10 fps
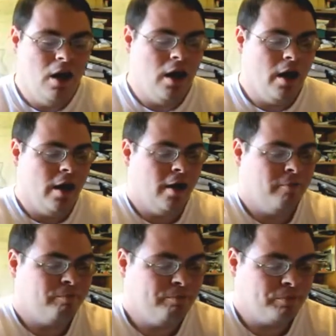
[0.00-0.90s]

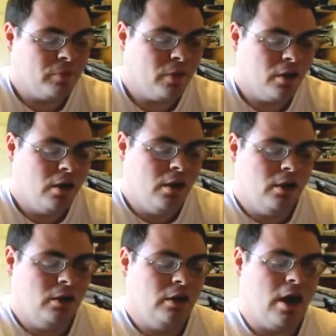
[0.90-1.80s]
Um,
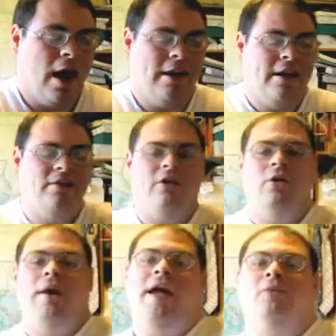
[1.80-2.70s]
I need to
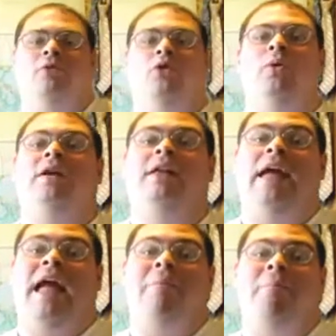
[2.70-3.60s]
go ahead real
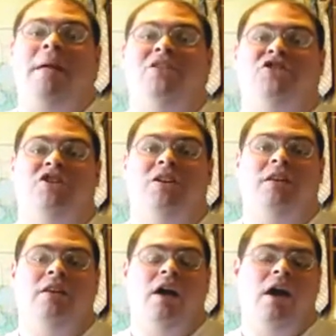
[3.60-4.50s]
quickly and
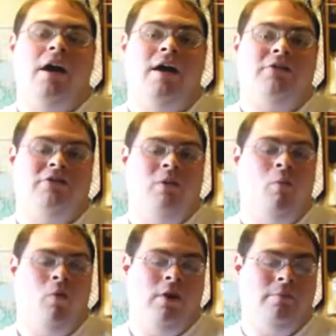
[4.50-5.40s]
mention uh,
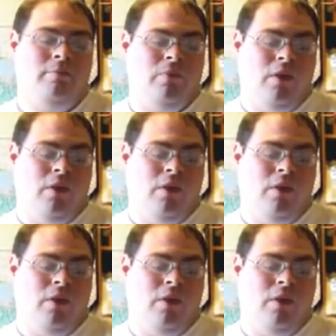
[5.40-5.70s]
someone.